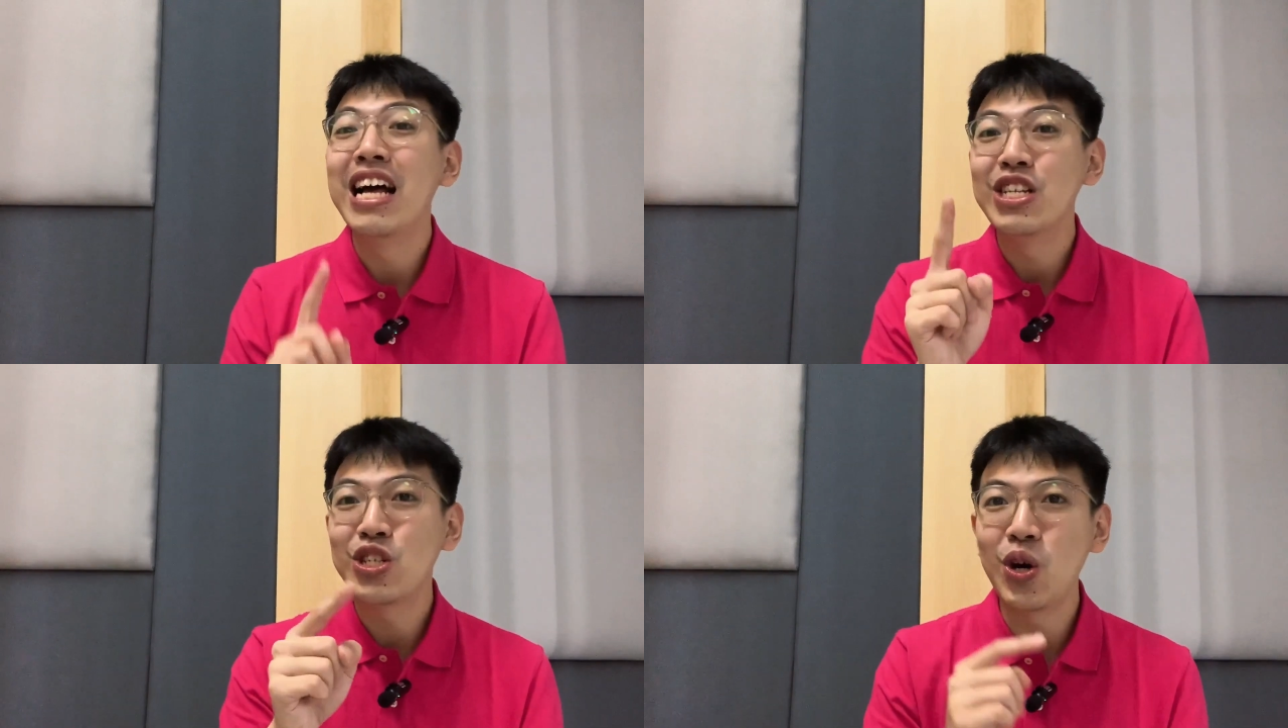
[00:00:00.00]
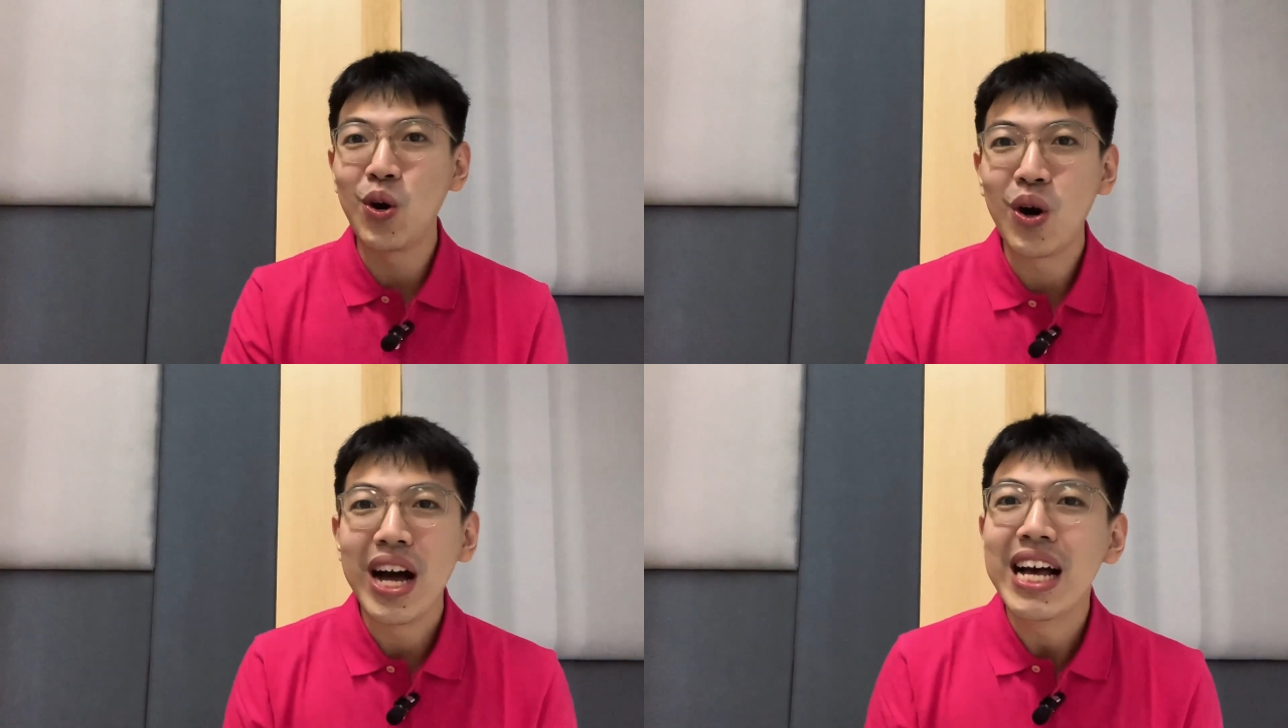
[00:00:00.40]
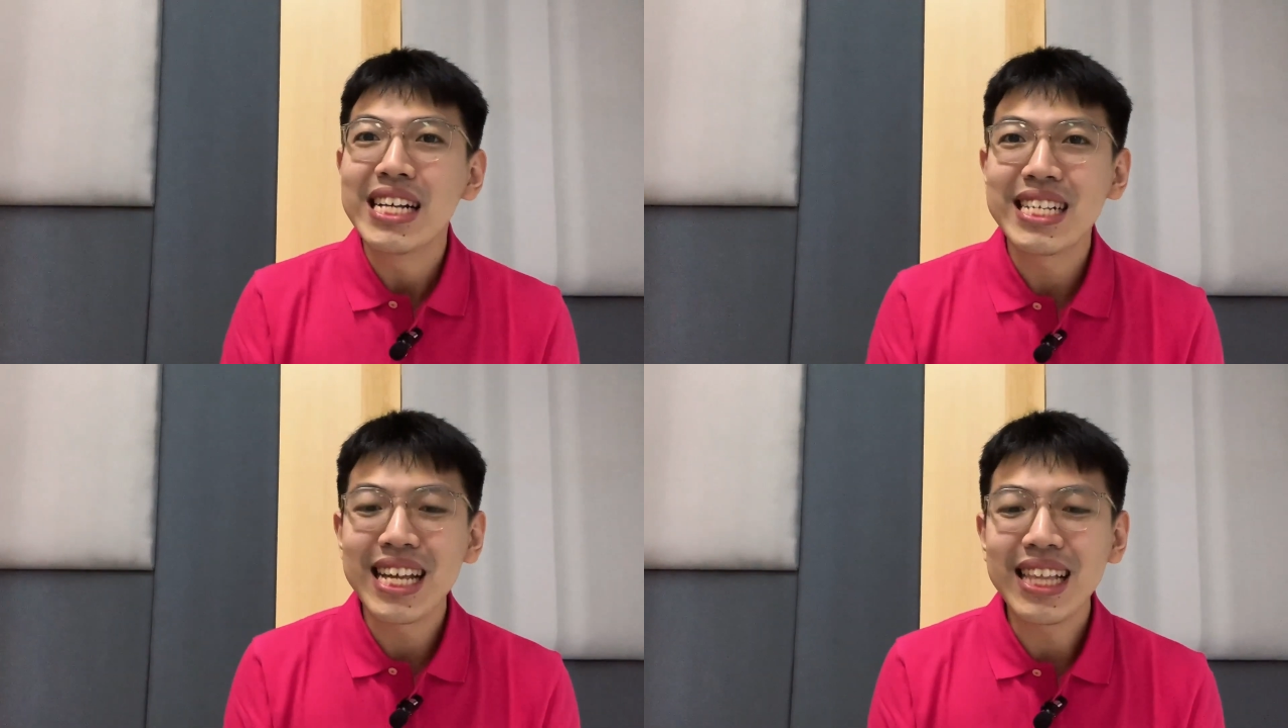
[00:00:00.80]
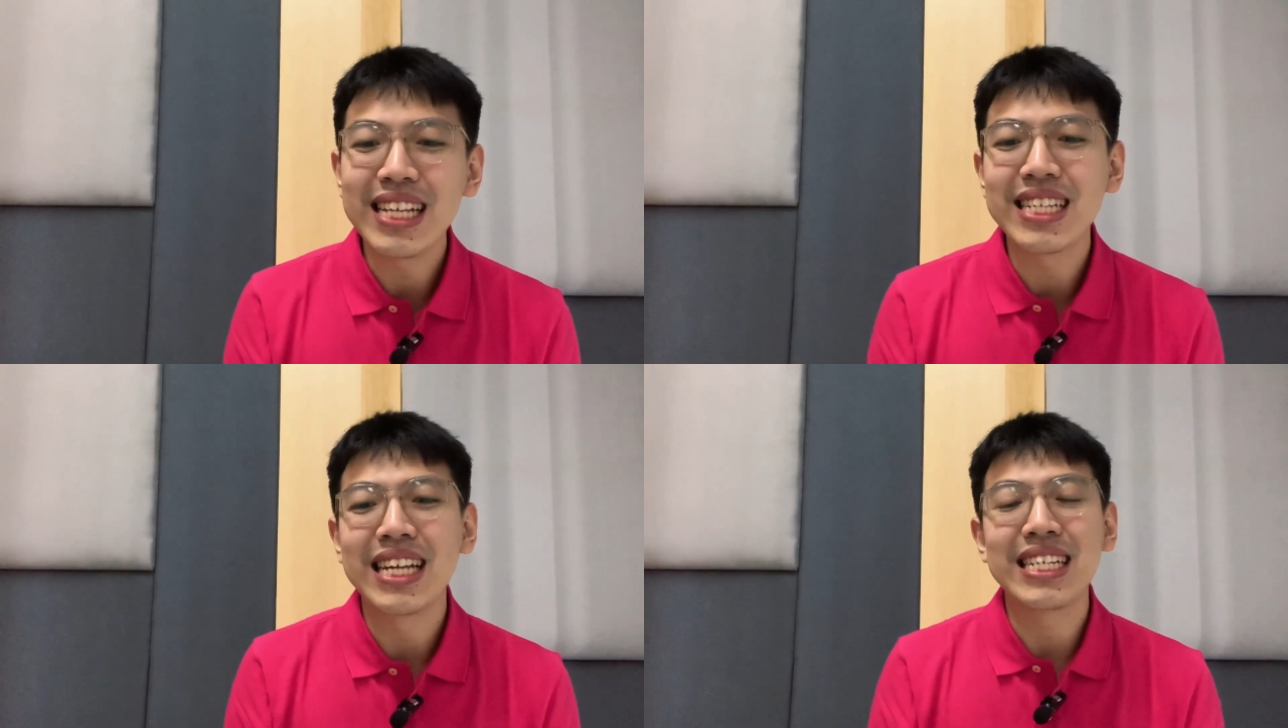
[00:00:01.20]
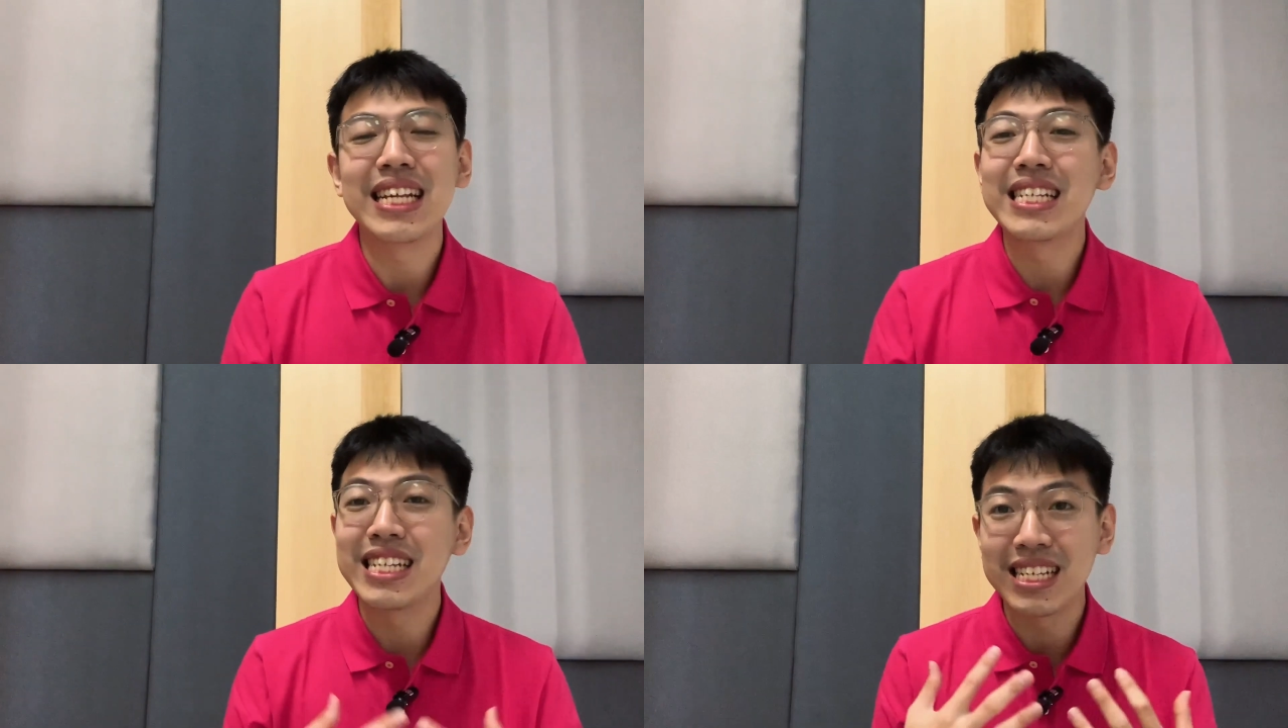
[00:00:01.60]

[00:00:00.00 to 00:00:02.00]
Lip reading: So, statistics is the